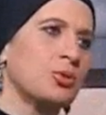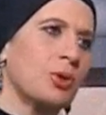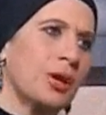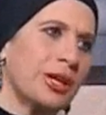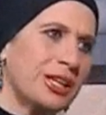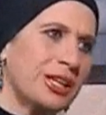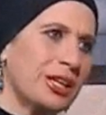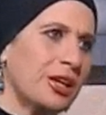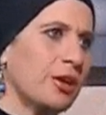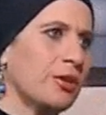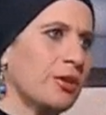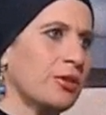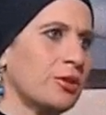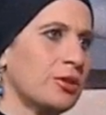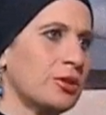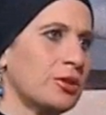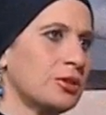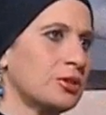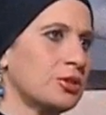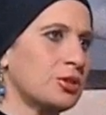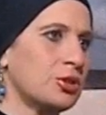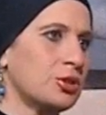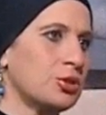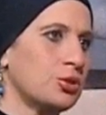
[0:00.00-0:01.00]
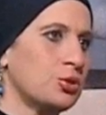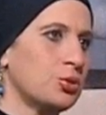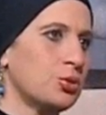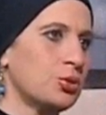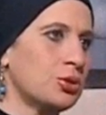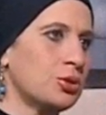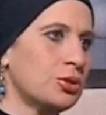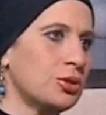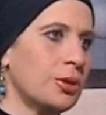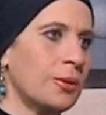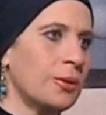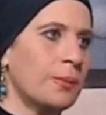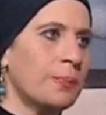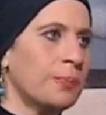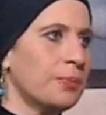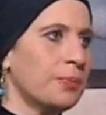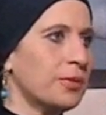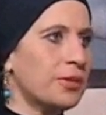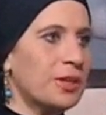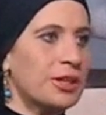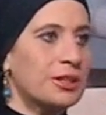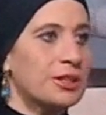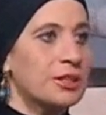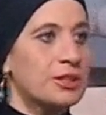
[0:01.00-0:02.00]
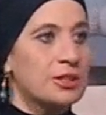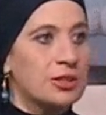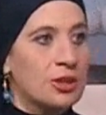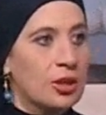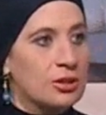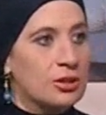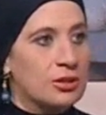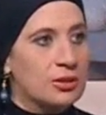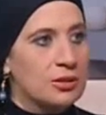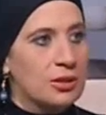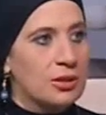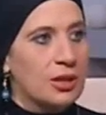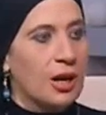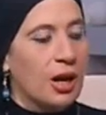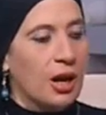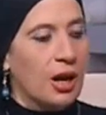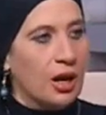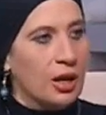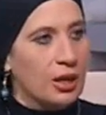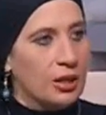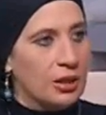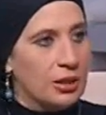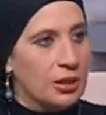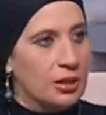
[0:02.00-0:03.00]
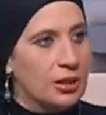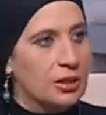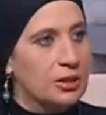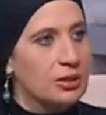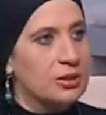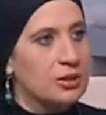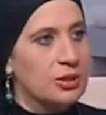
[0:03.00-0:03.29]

to any other institute that is not a high